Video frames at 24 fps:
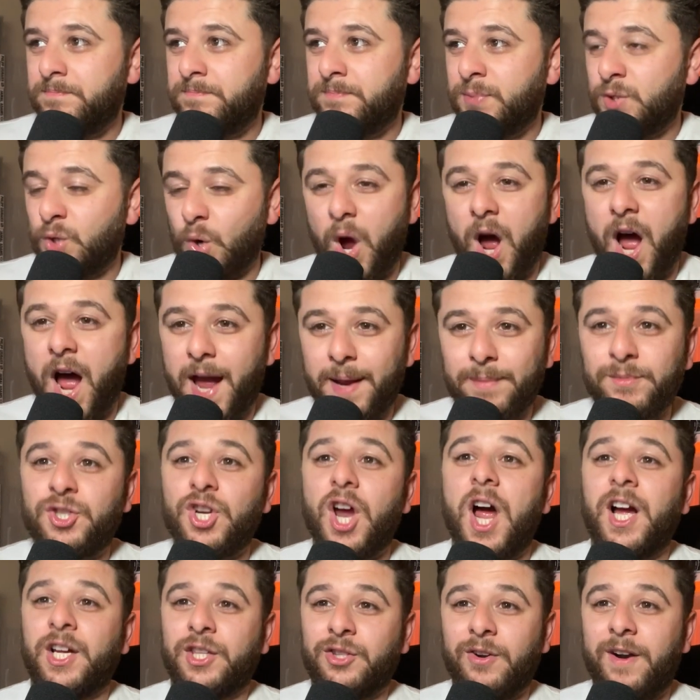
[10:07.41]
So I'm
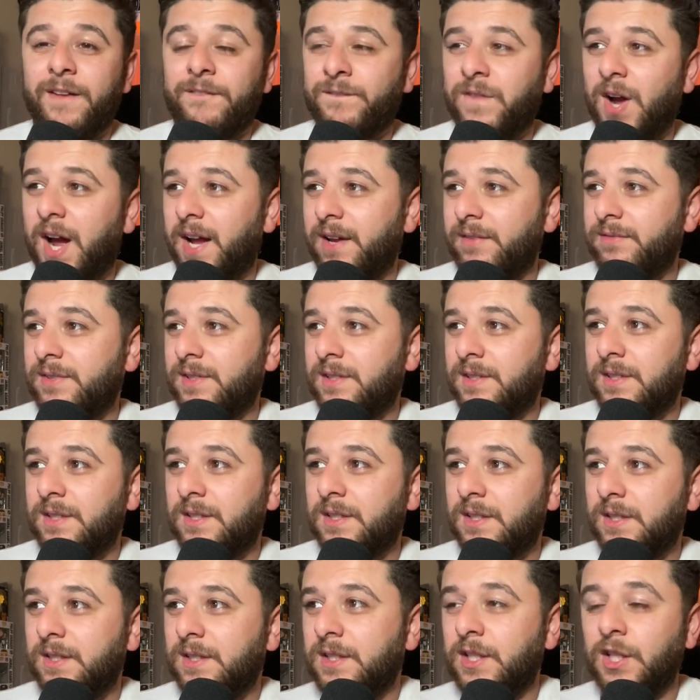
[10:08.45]
shocked they're at five.
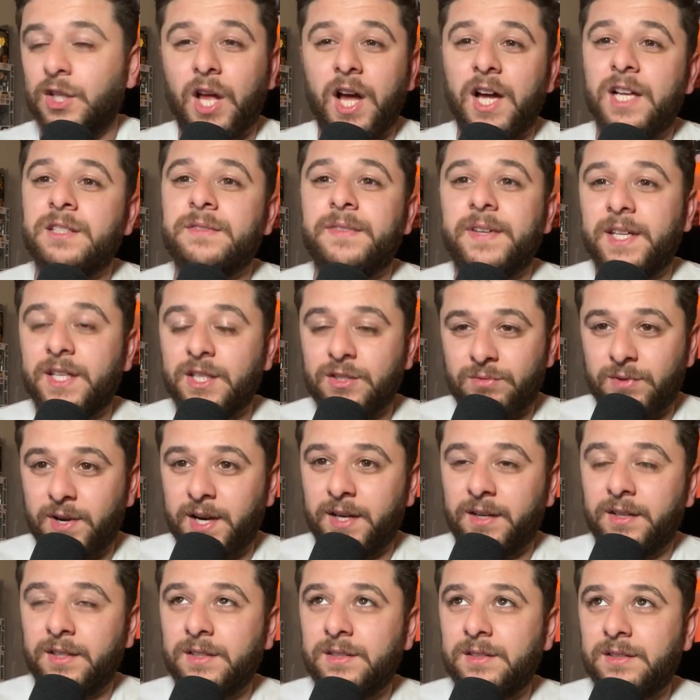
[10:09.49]
The Las Vegas
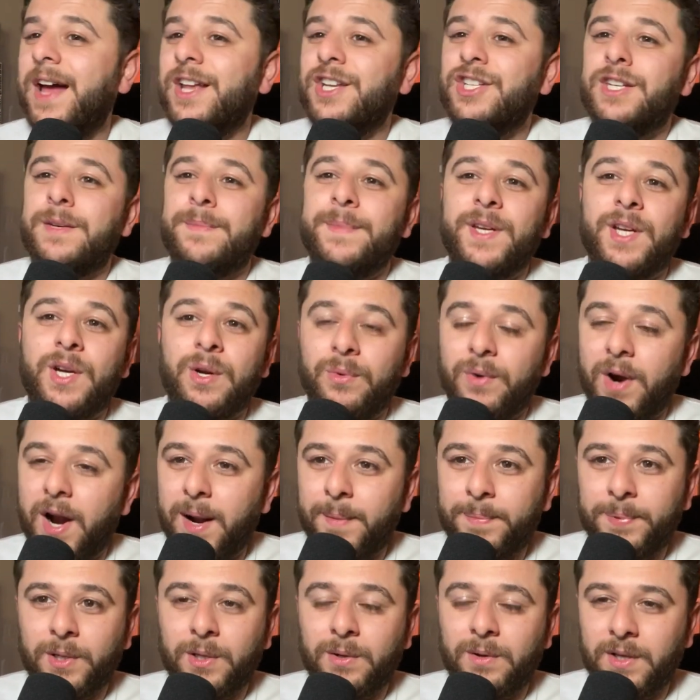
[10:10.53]
Raiders, Jimmy
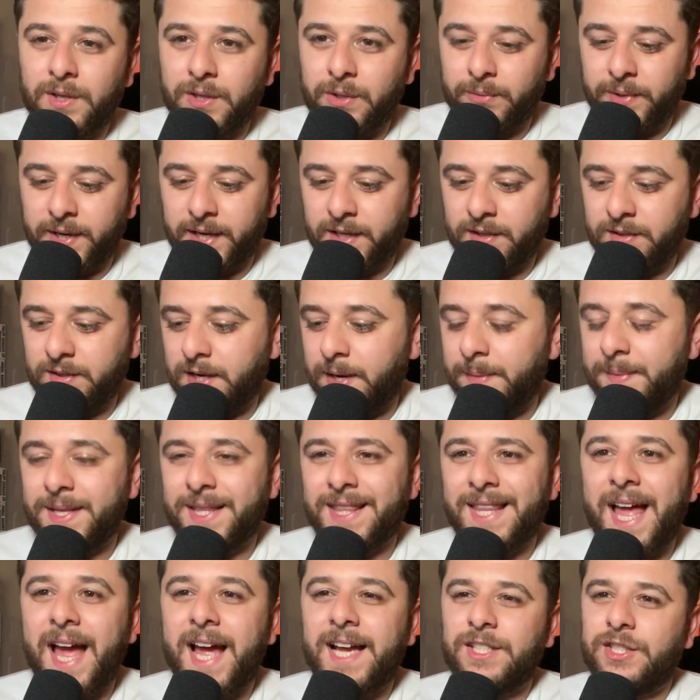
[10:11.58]
Garoppolo on the Raiders. I mean,
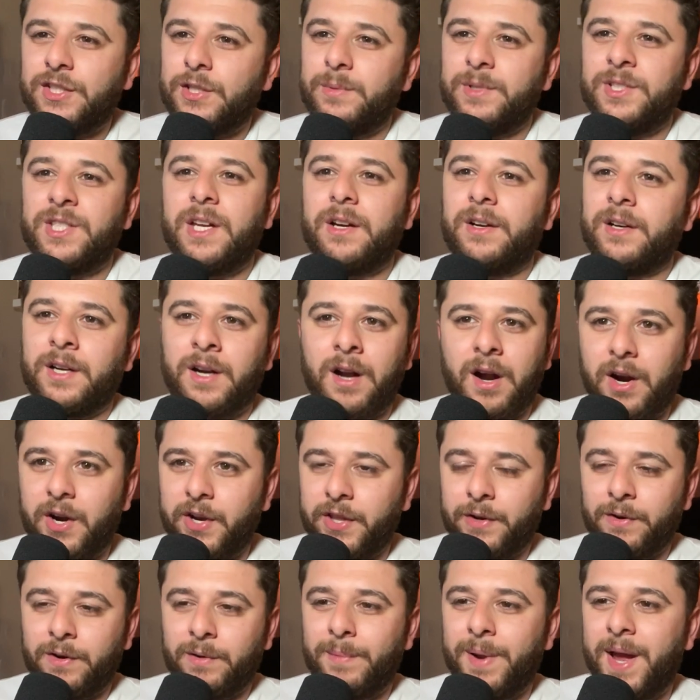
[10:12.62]
last year with Derek Carr,
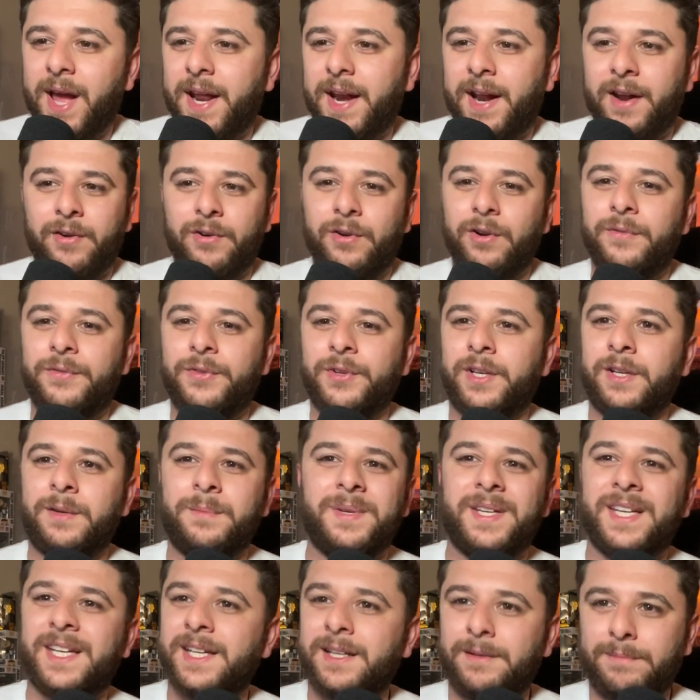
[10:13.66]
they were bad. I don't know if they're going to
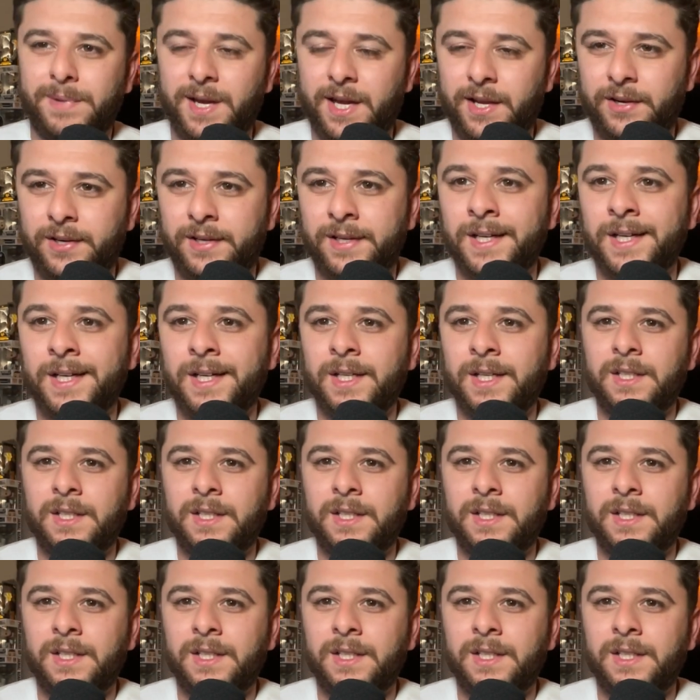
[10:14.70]
be any better.